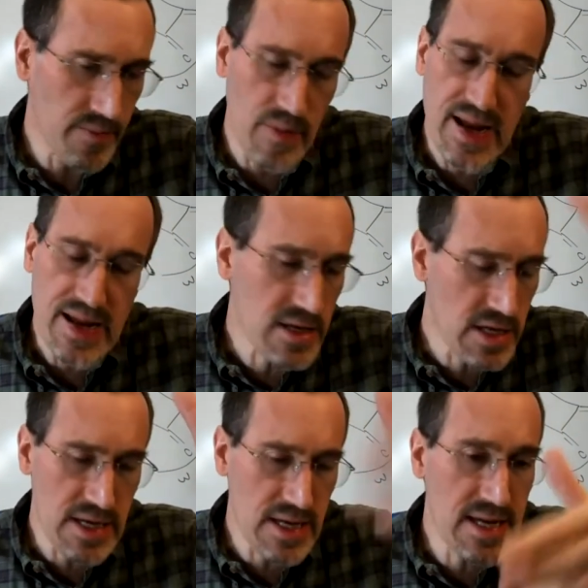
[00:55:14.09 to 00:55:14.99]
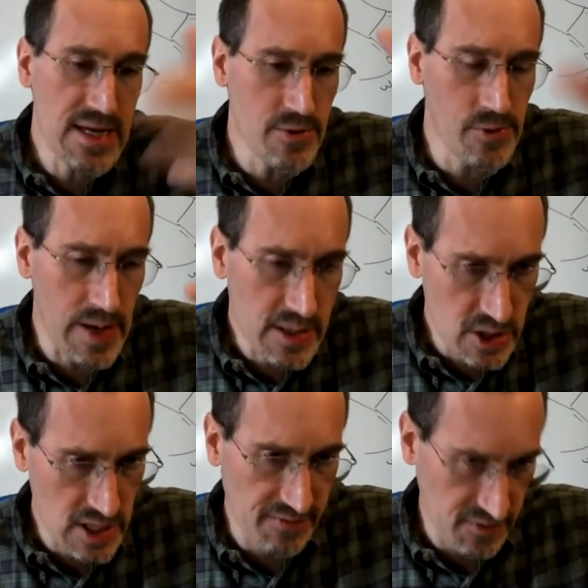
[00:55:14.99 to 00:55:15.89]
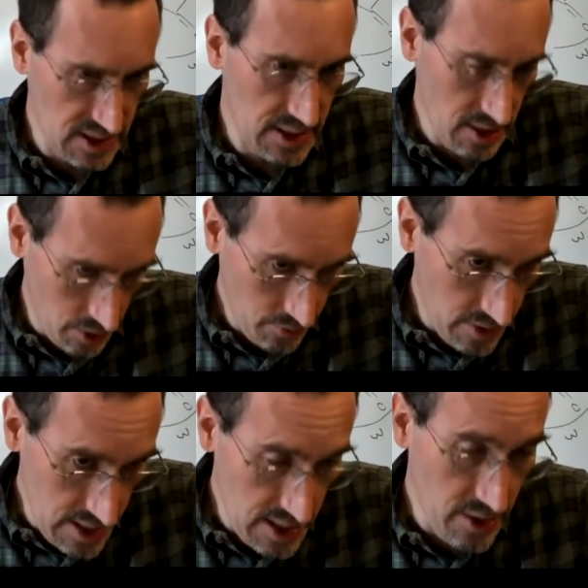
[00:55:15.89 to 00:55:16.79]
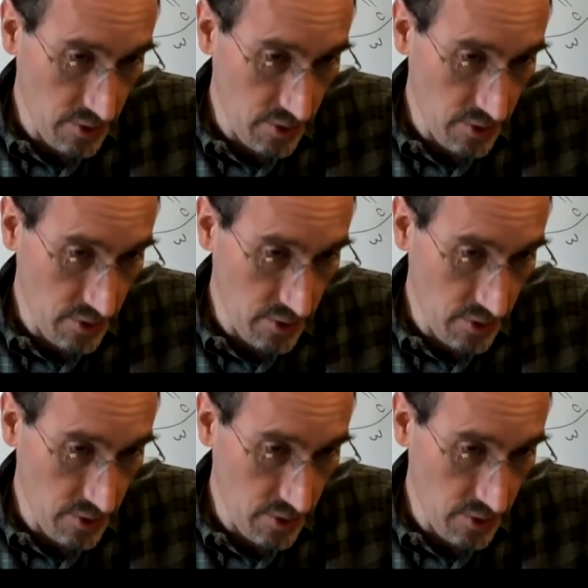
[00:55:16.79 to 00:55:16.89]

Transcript: my EUHFC3